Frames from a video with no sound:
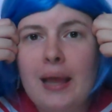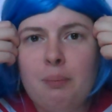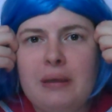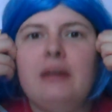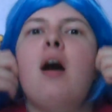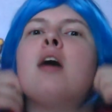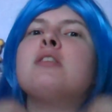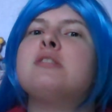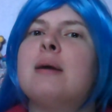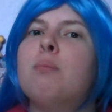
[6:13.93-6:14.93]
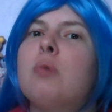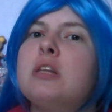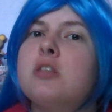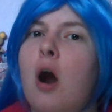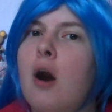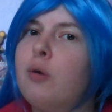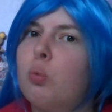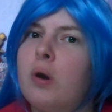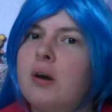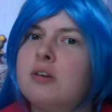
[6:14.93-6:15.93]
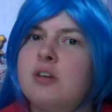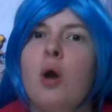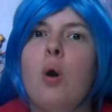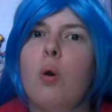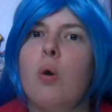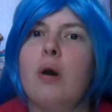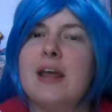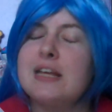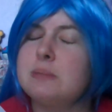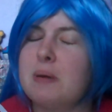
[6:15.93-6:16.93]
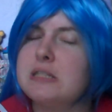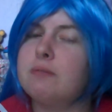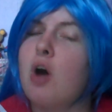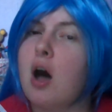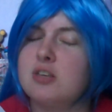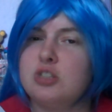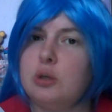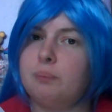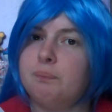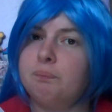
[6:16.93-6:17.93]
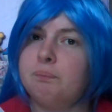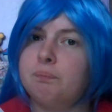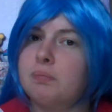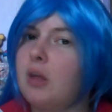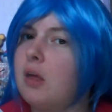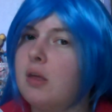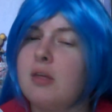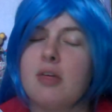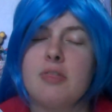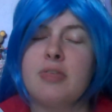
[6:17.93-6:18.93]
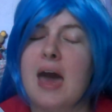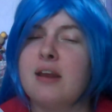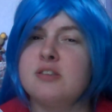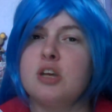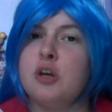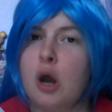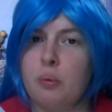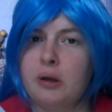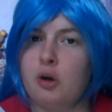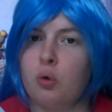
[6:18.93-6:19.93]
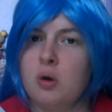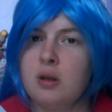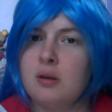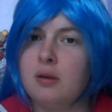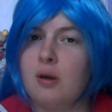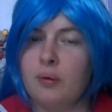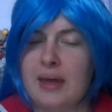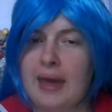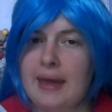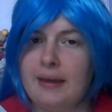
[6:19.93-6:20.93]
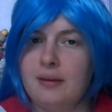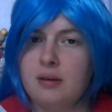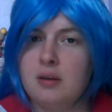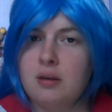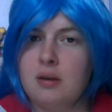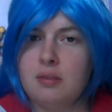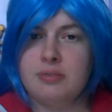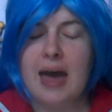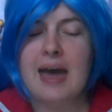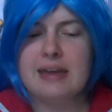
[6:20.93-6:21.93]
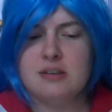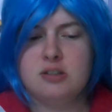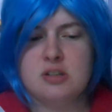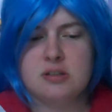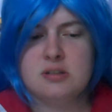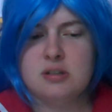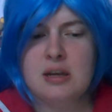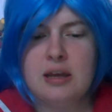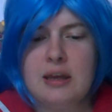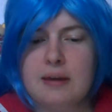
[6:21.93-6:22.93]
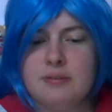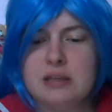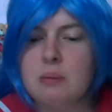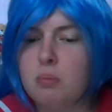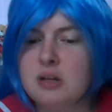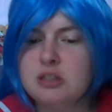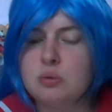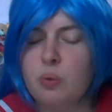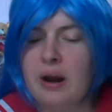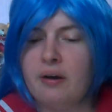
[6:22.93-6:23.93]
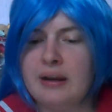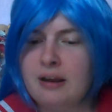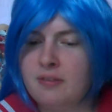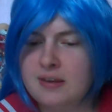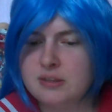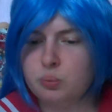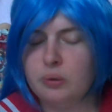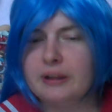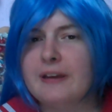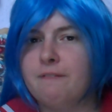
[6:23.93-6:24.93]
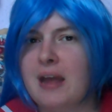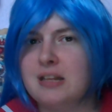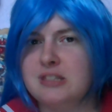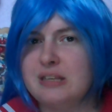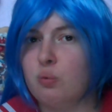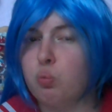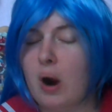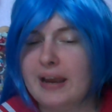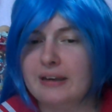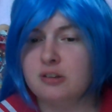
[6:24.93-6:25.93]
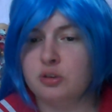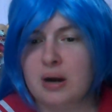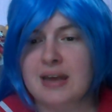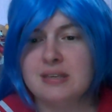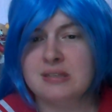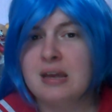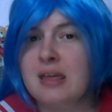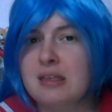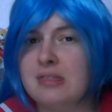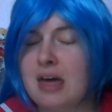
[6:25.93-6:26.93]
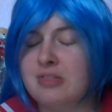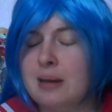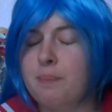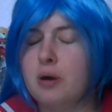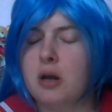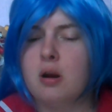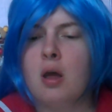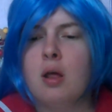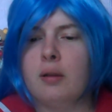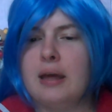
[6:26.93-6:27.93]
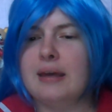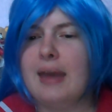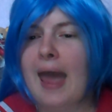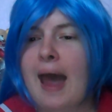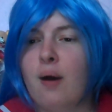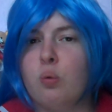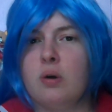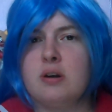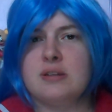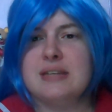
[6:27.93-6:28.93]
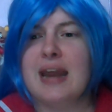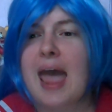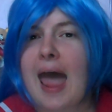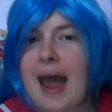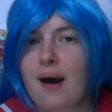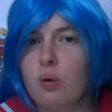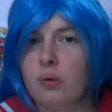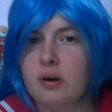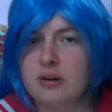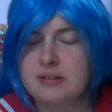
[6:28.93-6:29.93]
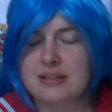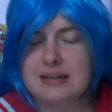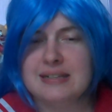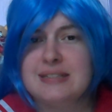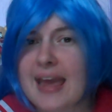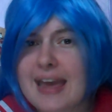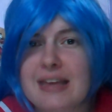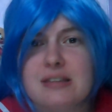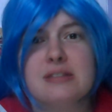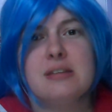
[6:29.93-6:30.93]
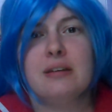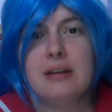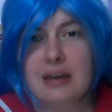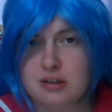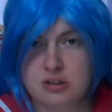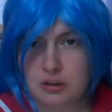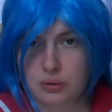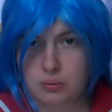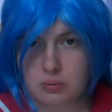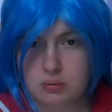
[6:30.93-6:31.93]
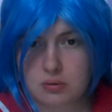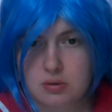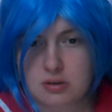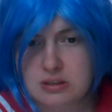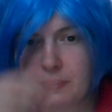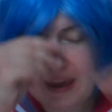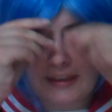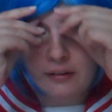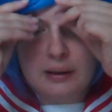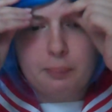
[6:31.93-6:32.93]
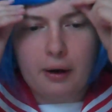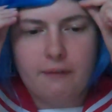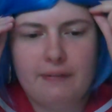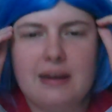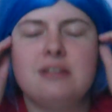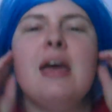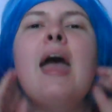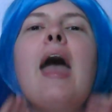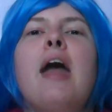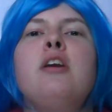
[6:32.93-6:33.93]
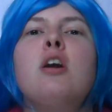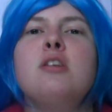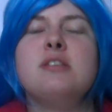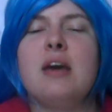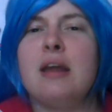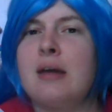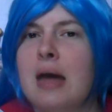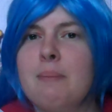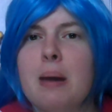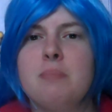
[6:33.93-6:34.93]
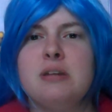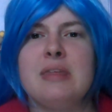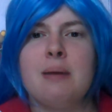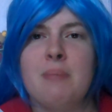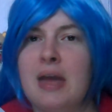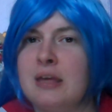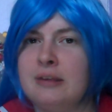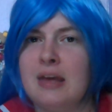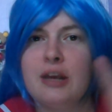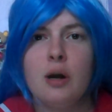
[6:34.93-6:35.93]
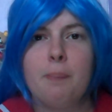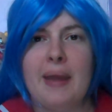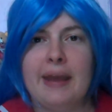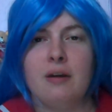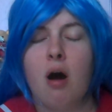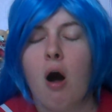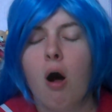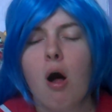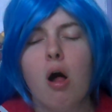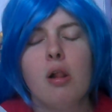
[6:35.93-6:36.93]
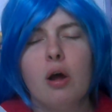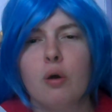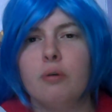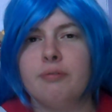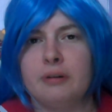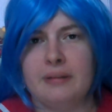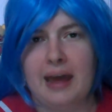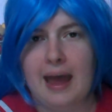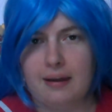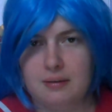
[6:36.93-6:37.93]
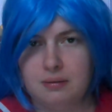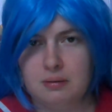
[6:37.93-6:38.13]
I mean on someone's hard worked or expensive costume. That is a no-no, okay? That is just, if someone's wearing this really fancy white dress that they put like hours and hours and days into to make it look perfect. And you're just going to come up to them and get your paint all over that.